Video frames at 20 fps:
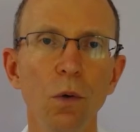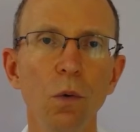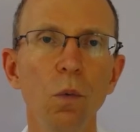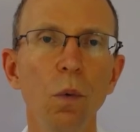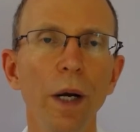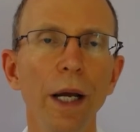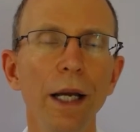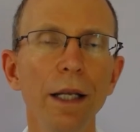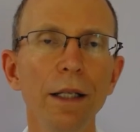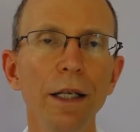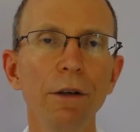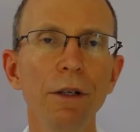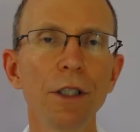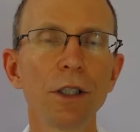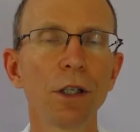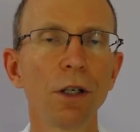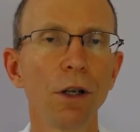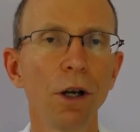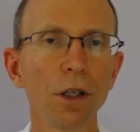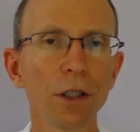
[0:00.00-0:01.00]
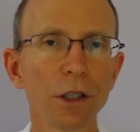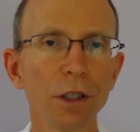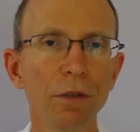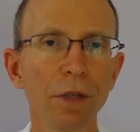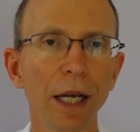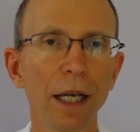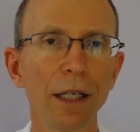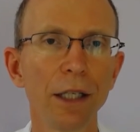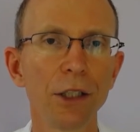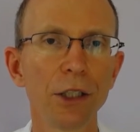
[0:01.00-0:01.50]
where there is loss of
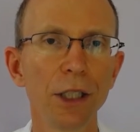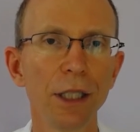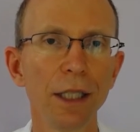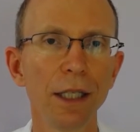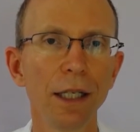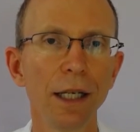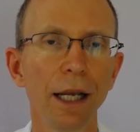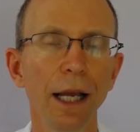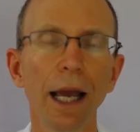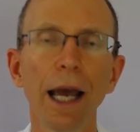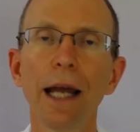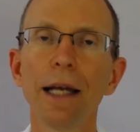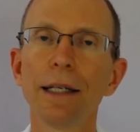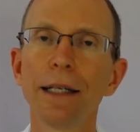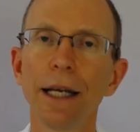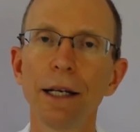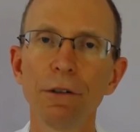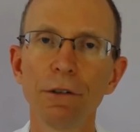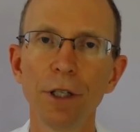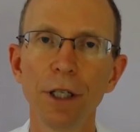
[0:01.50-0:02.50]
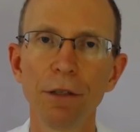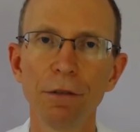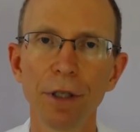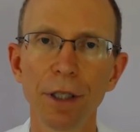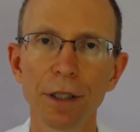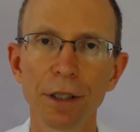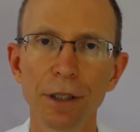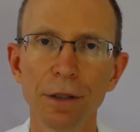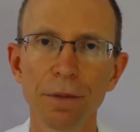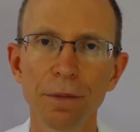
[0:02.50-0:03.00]
energy, and get rid of
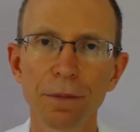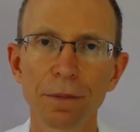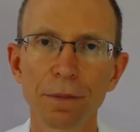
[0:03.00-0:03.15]
it.